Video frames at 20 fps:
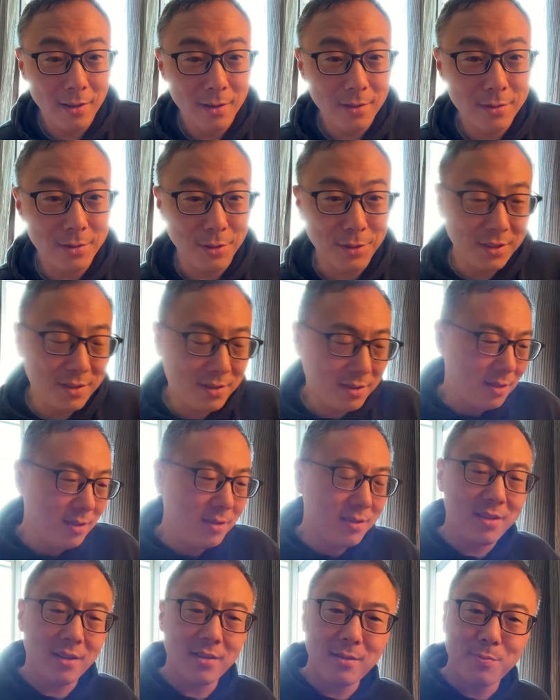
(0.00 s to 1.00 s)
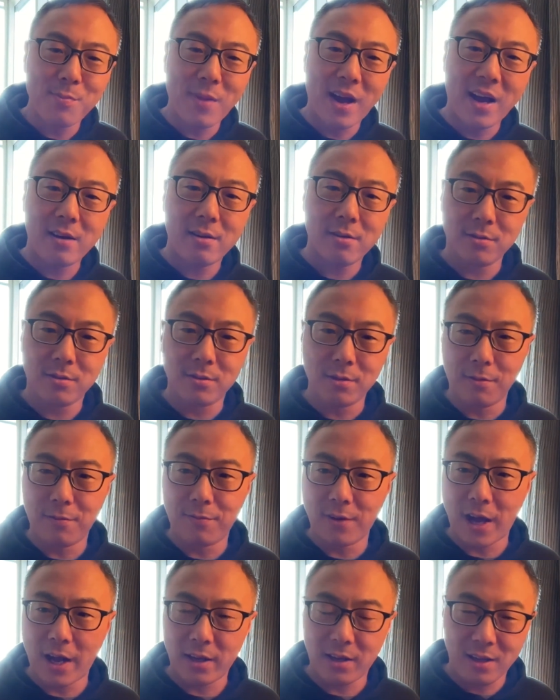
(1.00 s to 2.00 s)
So it's just matters of
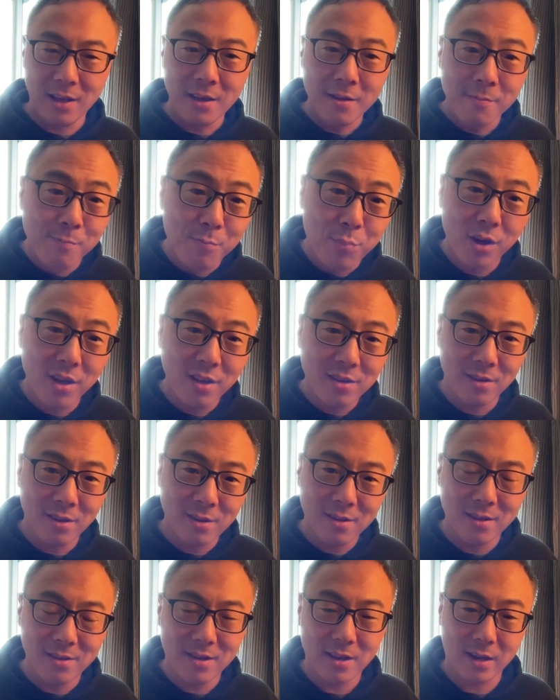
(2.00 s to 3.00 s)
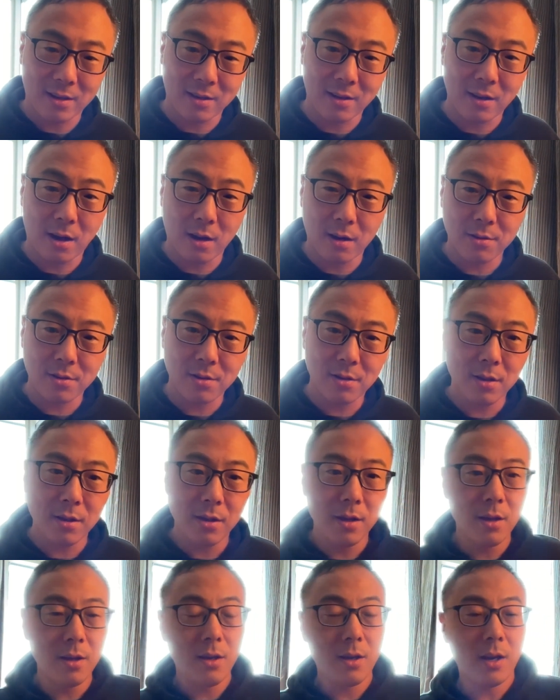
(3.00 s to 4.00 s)
like embracing the technology
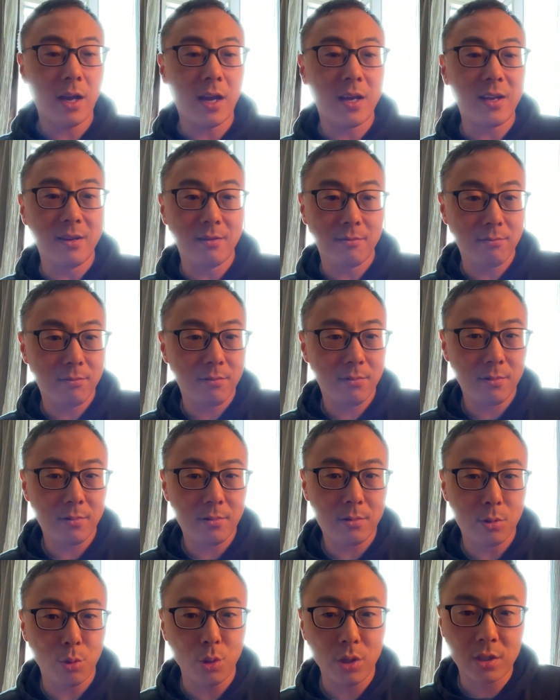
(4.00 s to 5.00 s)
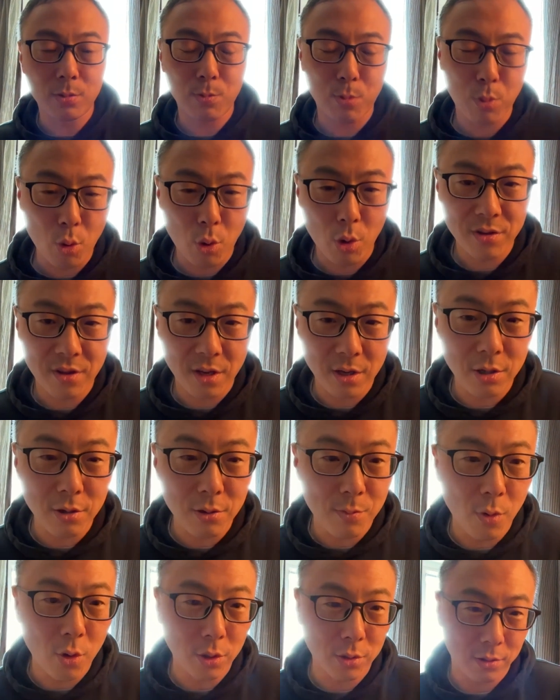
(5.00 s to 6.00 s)
and to explore the new
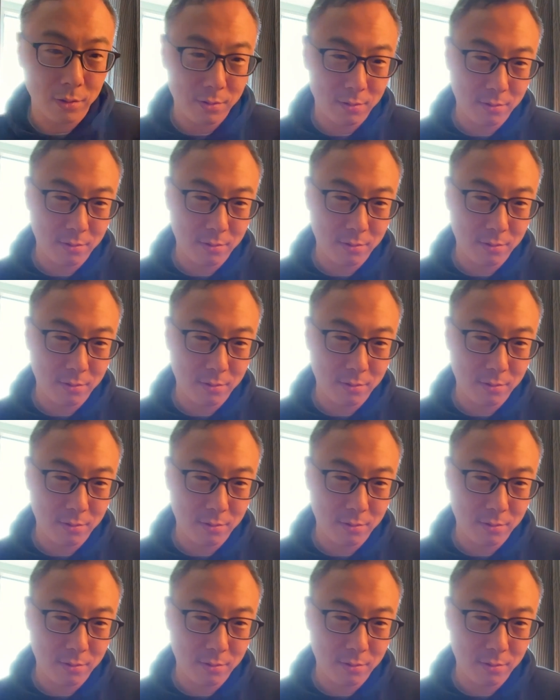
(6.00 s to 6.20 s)
model.